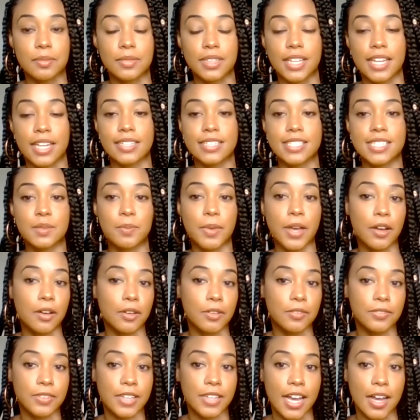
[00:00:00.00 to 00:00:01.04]
like
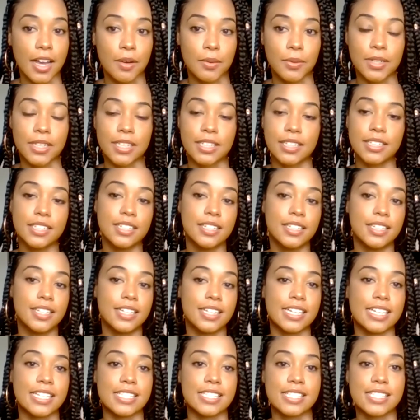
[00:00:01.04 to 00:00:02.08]
spelt flour
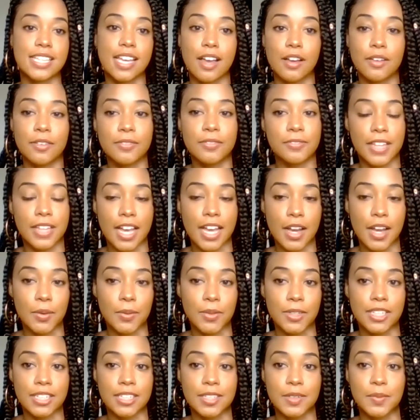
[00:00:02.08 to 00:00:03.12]
and tough
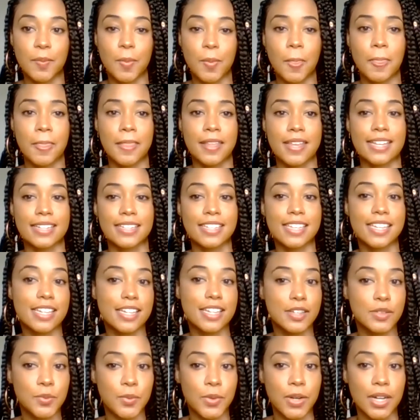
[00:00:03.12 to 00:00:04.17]
flour and
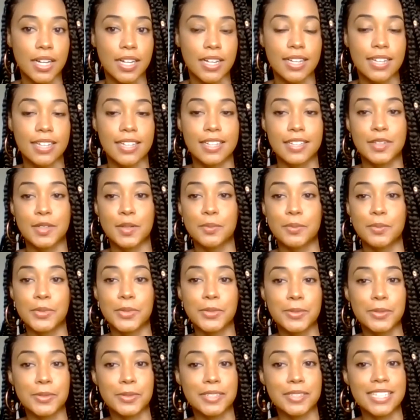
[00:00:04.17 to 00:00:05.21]
quinoa and
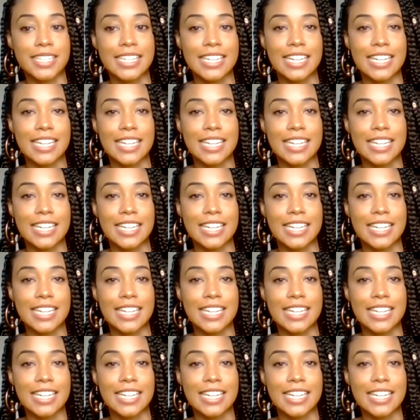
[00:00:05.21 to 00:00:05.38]
kamut.